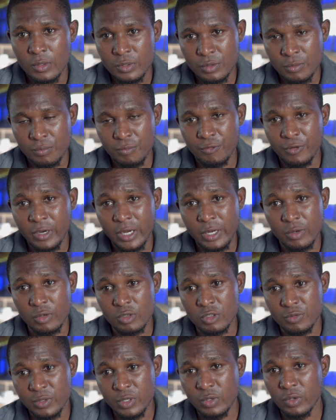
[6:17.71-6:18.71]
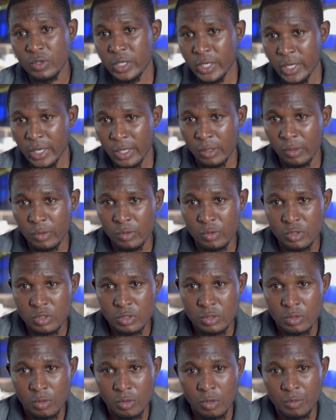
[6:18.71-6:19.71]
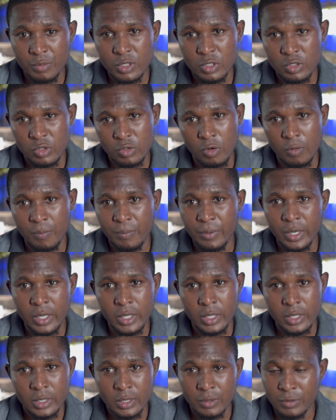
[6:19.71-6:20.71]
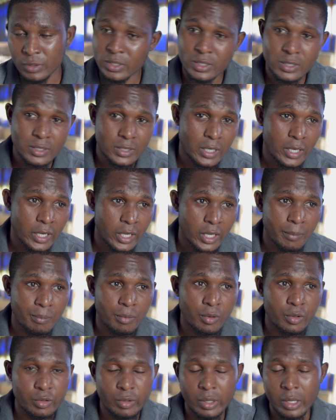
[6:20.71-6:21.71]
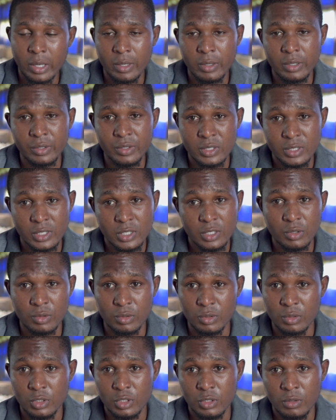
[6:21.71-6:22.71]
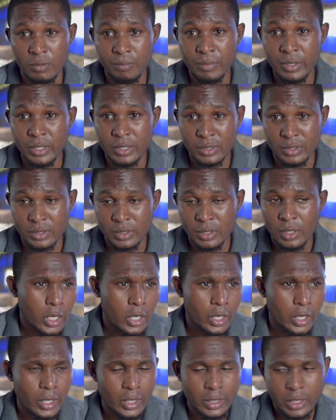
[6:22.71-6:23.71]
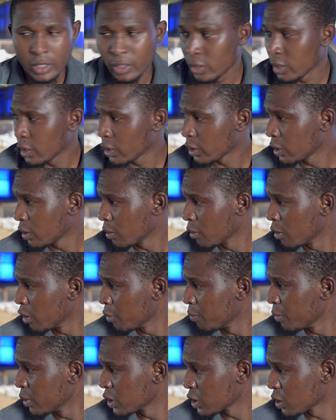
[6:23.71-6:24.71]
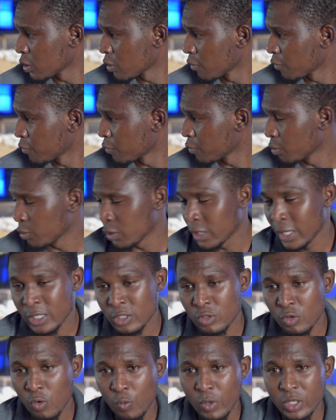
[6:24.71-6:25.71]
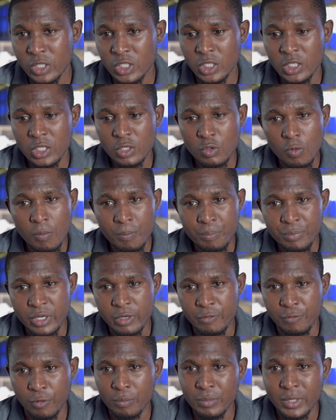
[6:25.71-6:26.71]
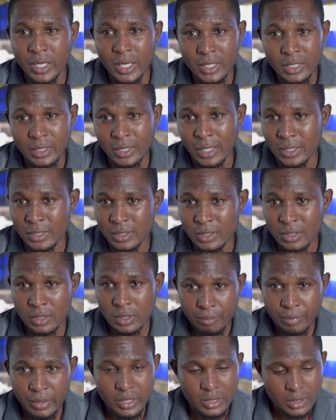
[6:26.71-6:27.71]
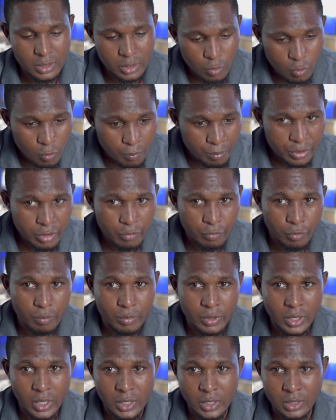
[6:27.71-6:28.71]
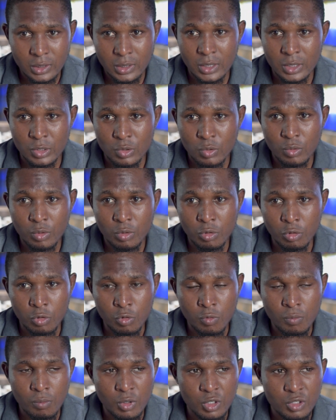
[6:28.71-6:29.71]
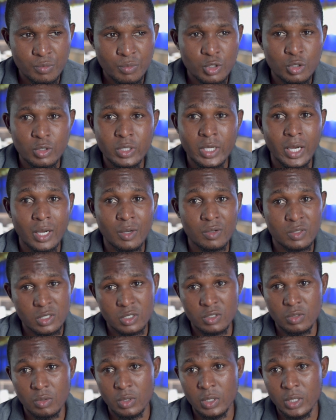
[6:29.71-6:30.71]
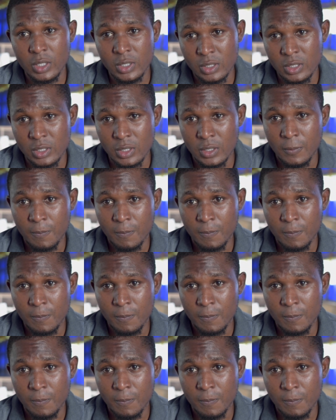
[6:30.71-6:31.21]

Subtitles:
some virus being on their clothes coming to your pen. Since they are airborne, you are risking your birds. Another thing you take mention of, there is no way chicken don't pick from their litters. Birds, they will pick from their litters, so you must make sure the house is not dirty.